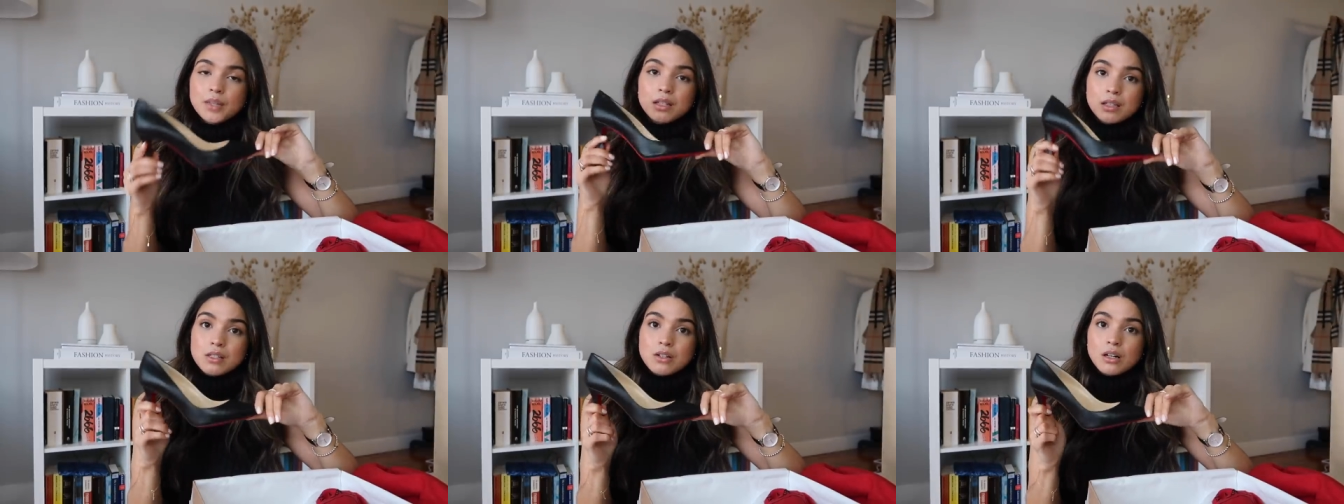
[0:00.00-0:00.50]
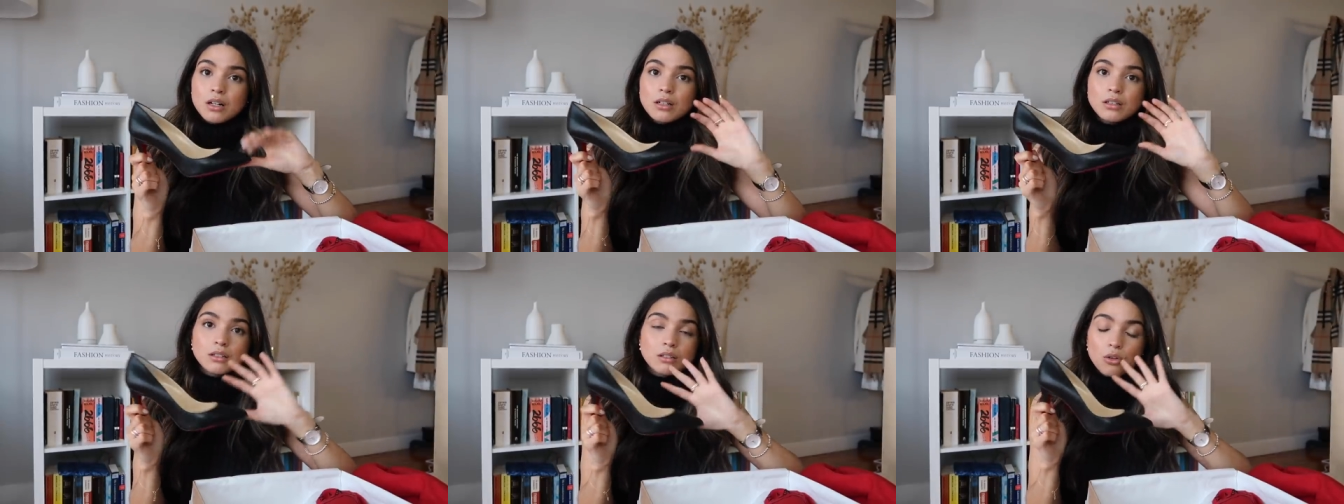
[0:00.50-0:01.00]
these
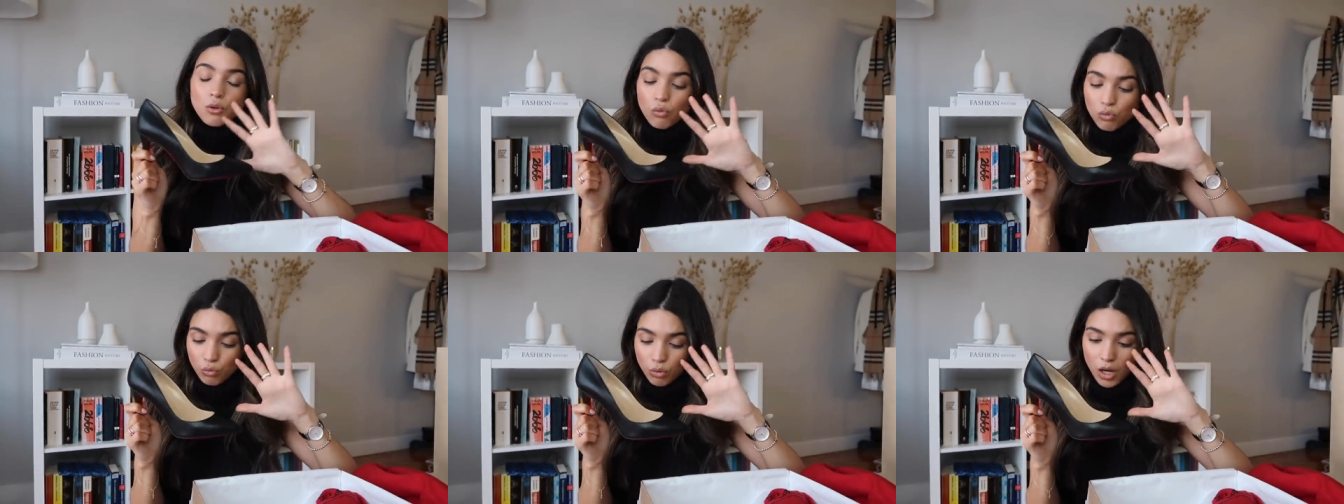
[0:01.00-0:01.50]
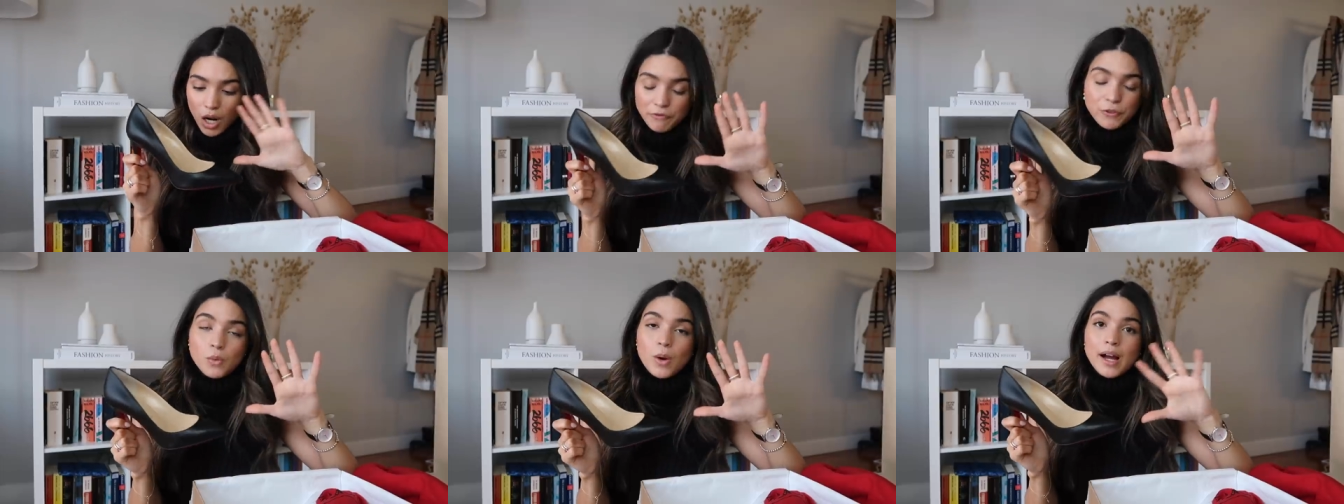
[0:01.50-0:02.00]
are
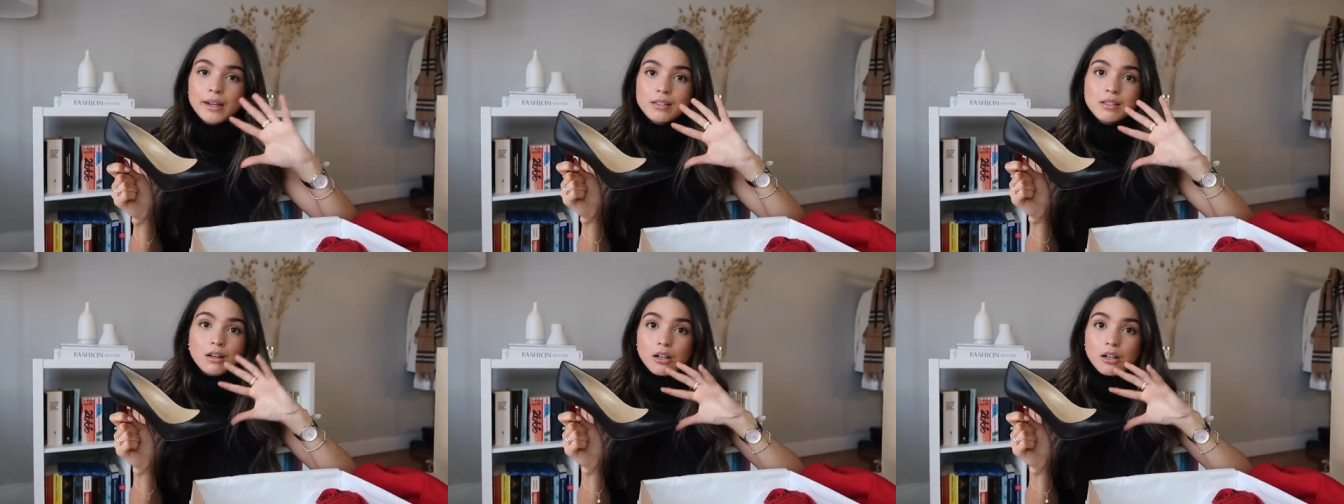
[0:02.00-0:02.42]
Comfort wise,